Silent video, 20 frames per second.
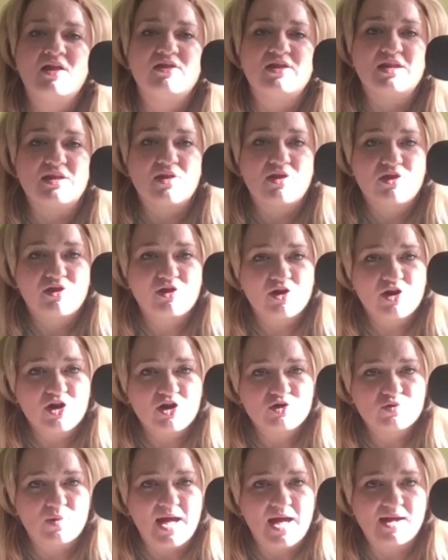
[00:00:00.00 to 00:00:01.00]
The
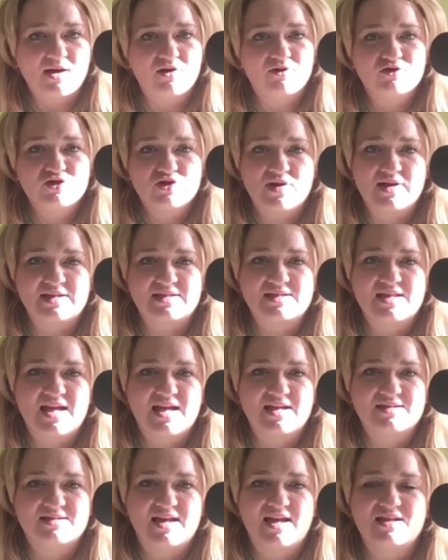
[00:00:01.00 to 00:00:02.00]
third way of doing
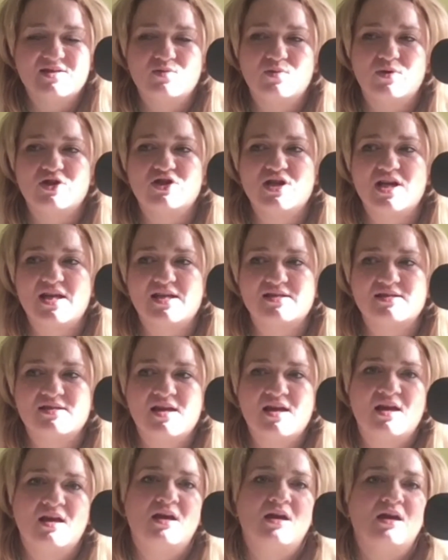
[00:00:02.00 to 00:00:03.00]
CSS, which is
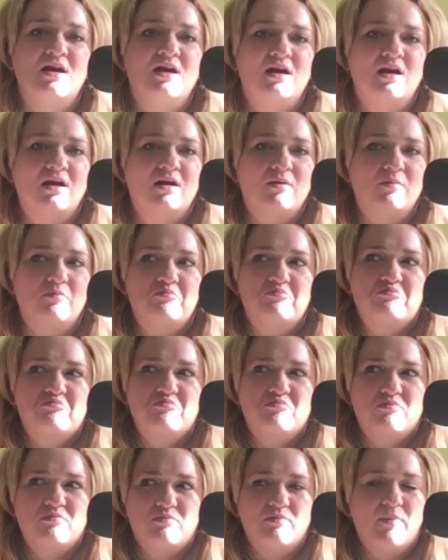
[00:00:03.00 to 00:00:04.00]

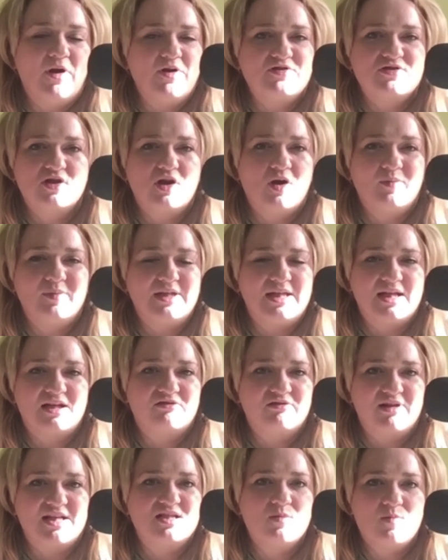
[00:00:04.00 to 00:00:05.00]
most commonly
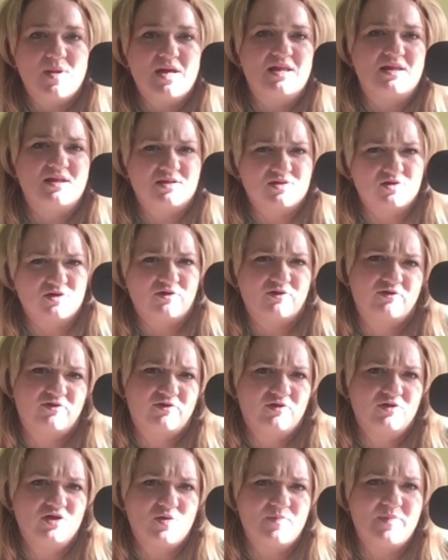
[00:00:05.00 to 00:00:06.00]
agreed to be
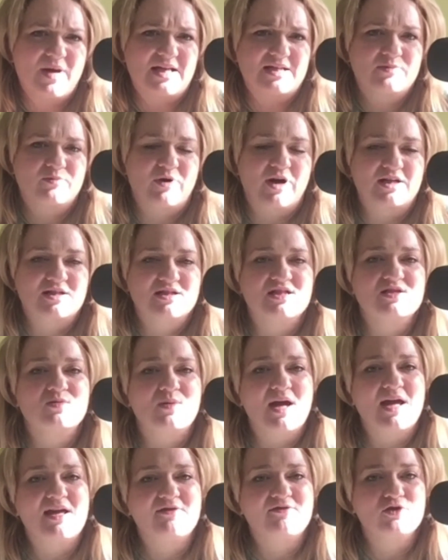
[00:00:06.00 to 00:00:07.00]
the best practice
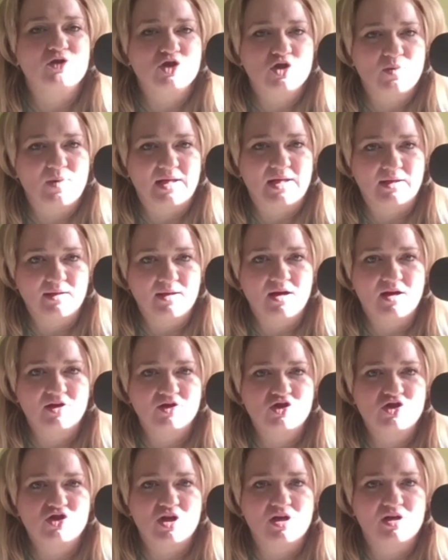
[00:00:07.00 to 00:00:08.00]
way if you're doing
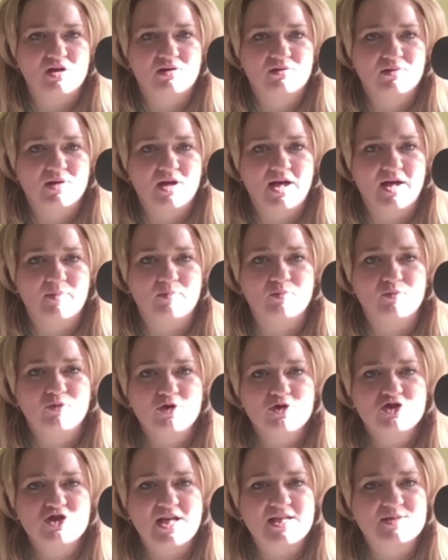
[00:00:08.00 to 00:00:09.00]
larger
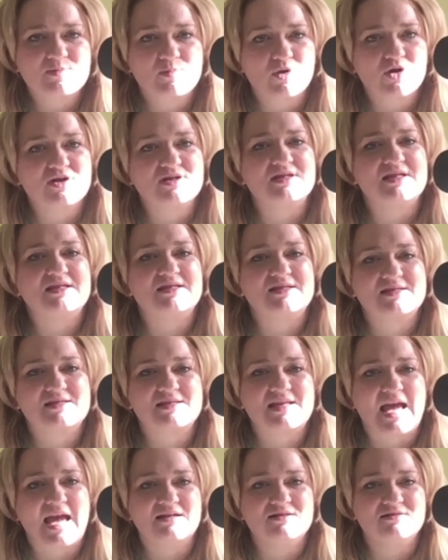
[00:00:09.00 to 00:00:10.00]
projects, because it
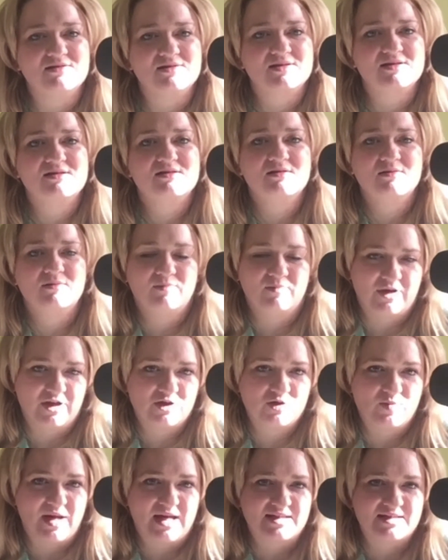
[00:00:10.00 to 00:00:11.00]
scales much